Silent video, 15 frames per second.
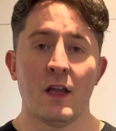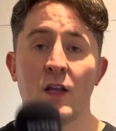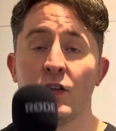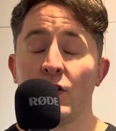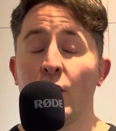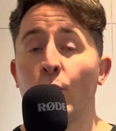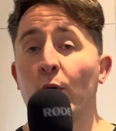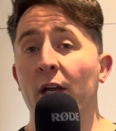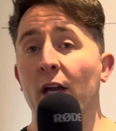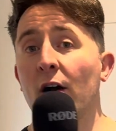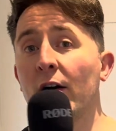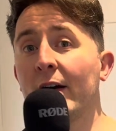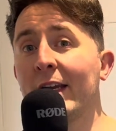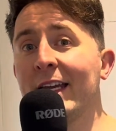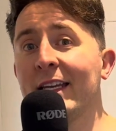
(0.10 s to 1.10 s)
So we are
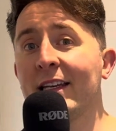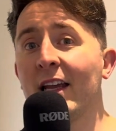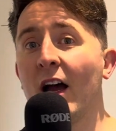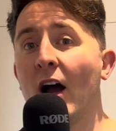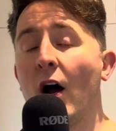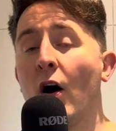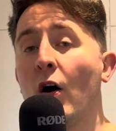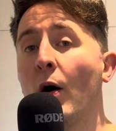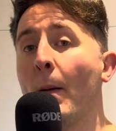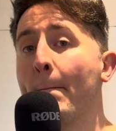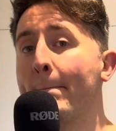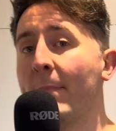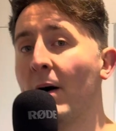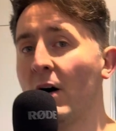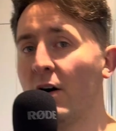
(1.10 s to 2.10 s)
in our
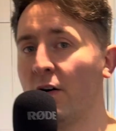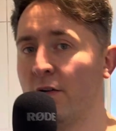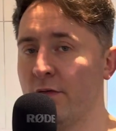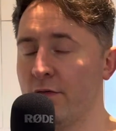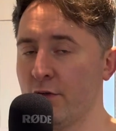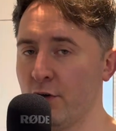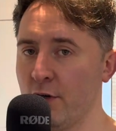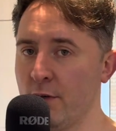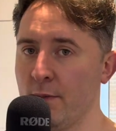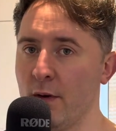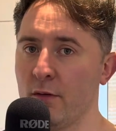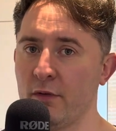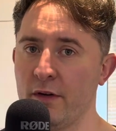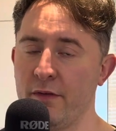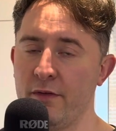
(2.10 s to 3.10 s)
bathroom
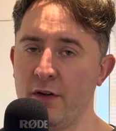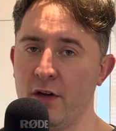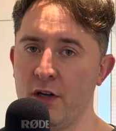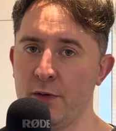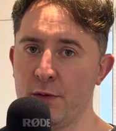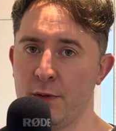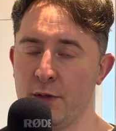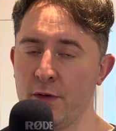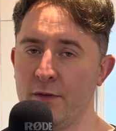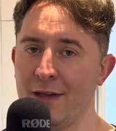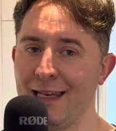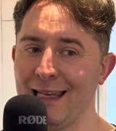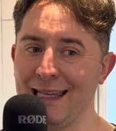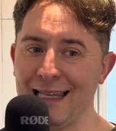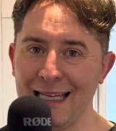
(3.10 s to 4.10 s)
refurbishment of the
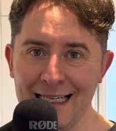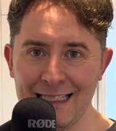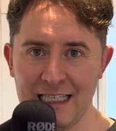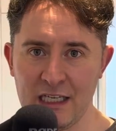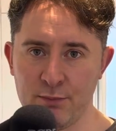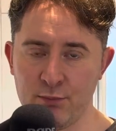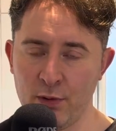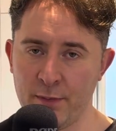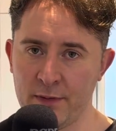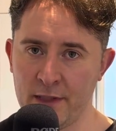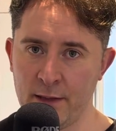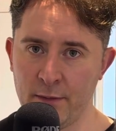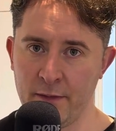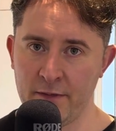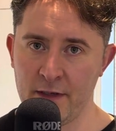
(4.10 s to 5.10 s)
latest property
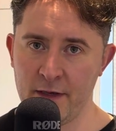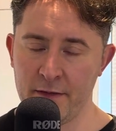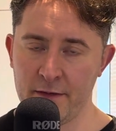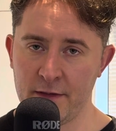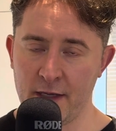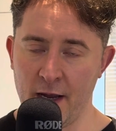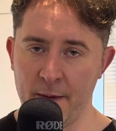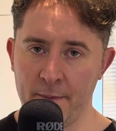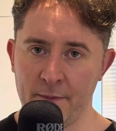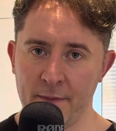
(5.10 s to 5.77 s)
we've just done,